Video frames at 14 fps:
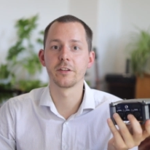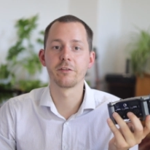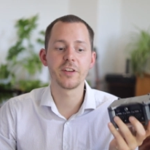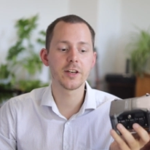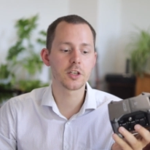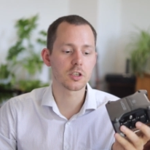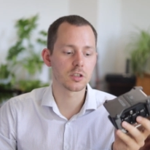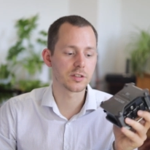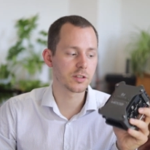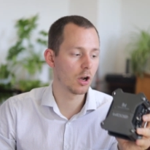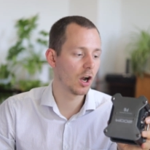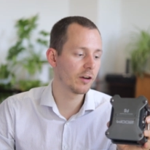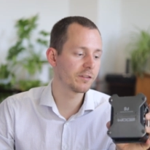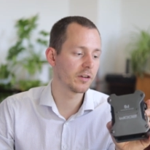the features
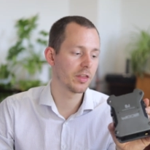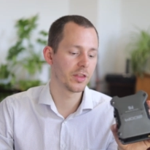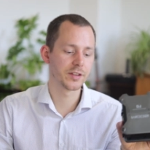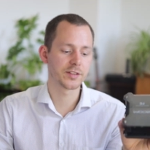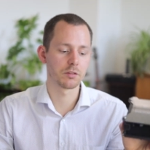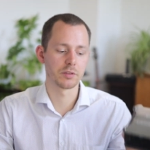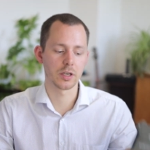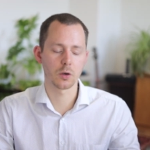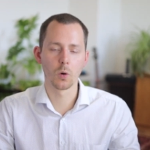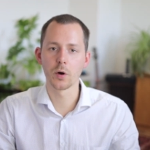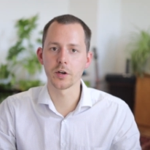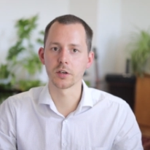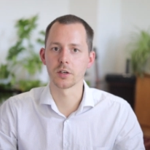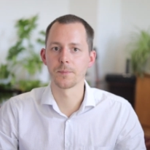of this
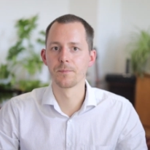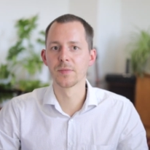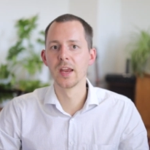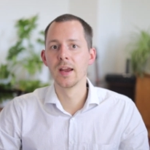recorder.